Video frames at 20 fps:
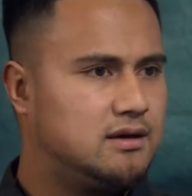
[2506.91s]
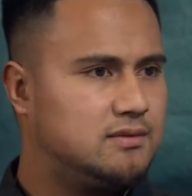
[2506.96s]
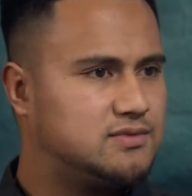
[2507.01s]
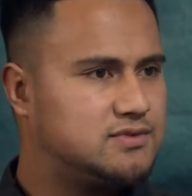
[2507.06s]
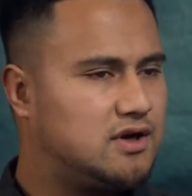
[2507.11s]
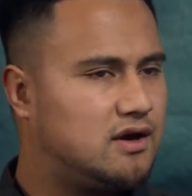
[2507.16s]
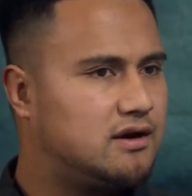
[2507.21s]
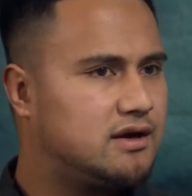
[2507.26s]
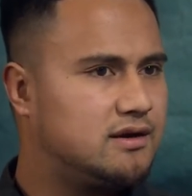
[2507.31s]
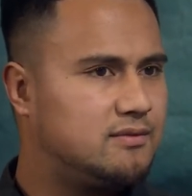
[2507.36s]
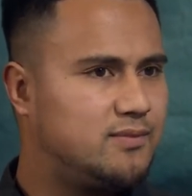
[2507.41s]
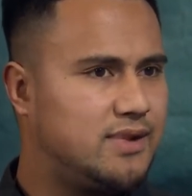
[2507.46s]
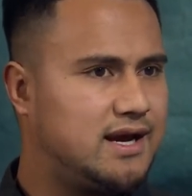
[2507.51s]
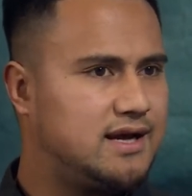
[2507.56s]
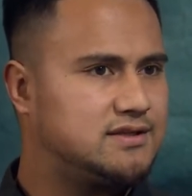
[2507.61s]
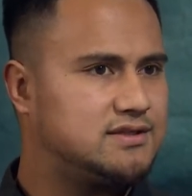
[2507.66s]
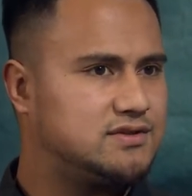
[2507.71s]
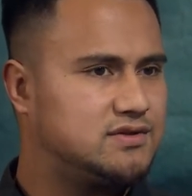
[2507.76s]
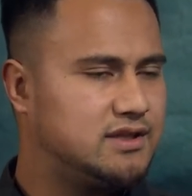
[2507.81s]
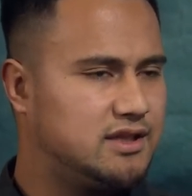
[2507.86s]
Tongan
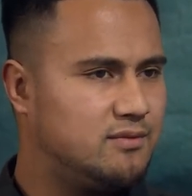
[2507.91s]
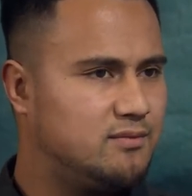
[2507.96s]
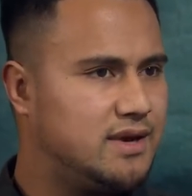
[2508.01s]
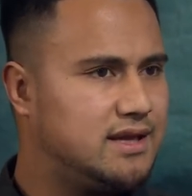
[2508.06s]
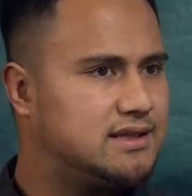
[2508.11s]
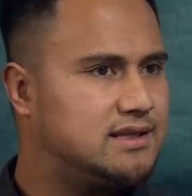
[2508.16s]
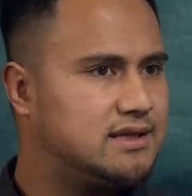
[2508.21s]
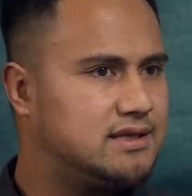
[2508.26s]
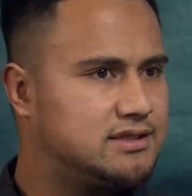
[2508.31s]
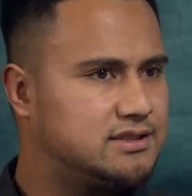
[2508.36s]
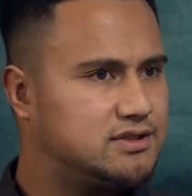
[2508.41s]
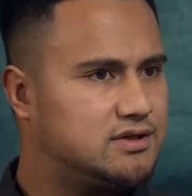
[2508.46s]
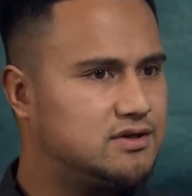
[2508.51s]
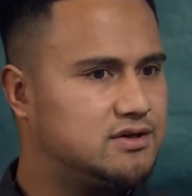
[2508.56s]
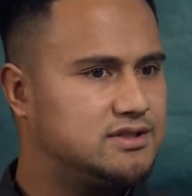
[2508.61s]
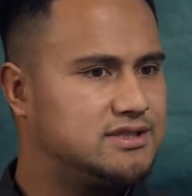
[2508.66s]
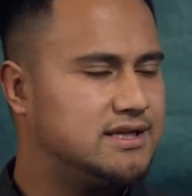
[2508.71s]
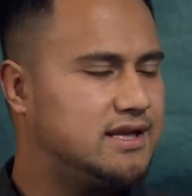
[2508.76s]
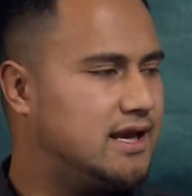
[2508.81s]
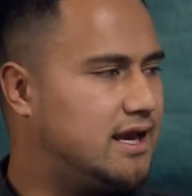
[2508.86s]
pastors in the Methodist
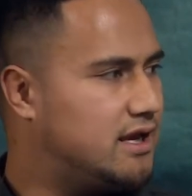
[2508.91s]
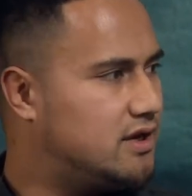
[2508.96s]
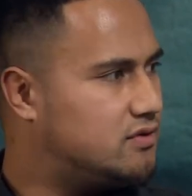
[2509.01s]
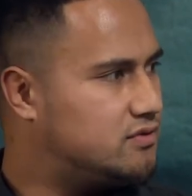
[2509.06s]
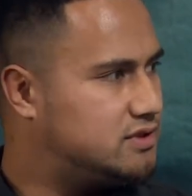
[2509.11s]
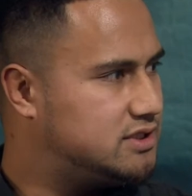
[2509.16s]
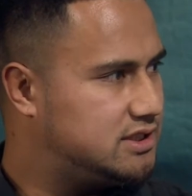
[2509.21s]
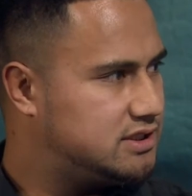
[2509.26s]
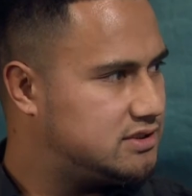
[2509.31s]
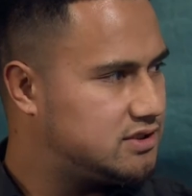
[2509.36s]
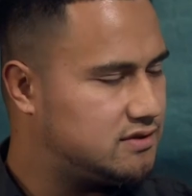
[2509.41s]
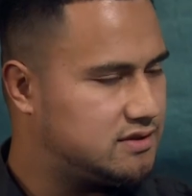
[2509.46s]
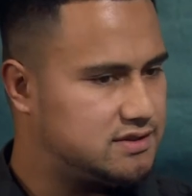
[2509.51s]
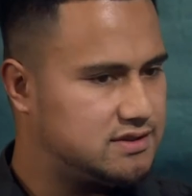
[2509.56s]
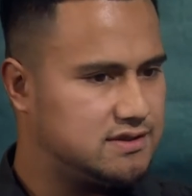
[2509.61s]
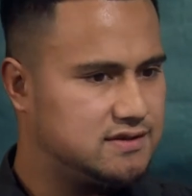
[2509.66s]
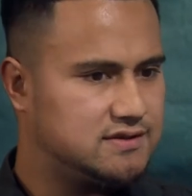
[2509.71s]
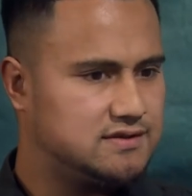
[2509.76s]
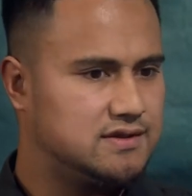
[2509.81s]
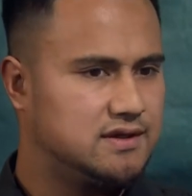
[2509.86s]
Church and the AOG
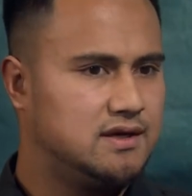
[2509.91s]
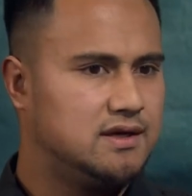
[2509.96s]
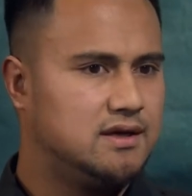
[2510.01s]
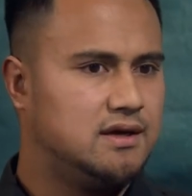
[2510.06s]
churches.